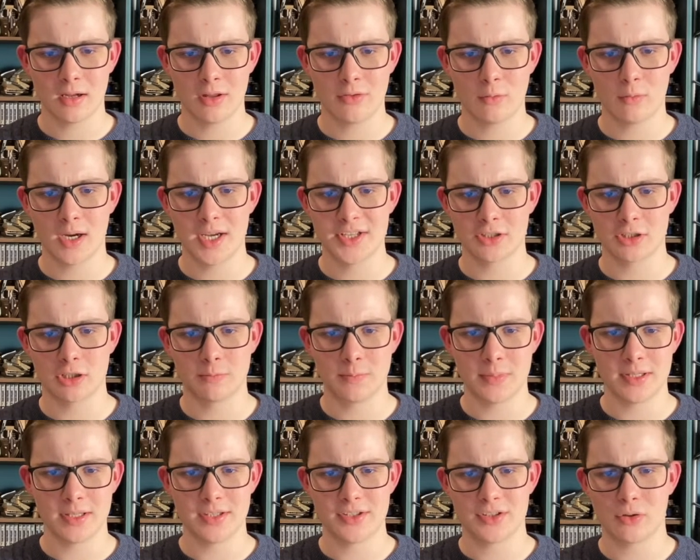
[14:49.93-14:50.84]
Otherwise, it could
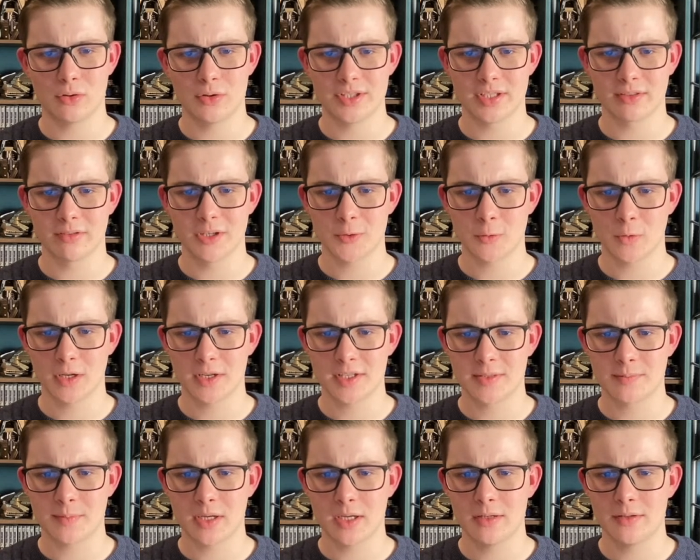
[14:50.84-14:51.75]
be the Toys R Us one, I
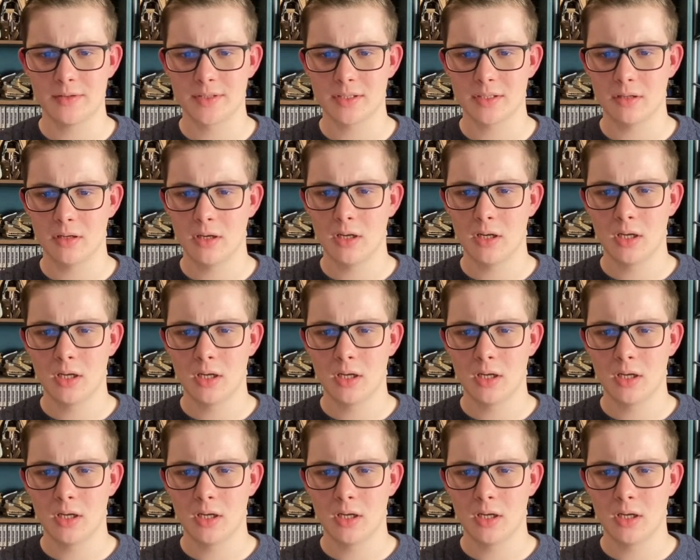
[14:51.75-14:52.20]
suppose.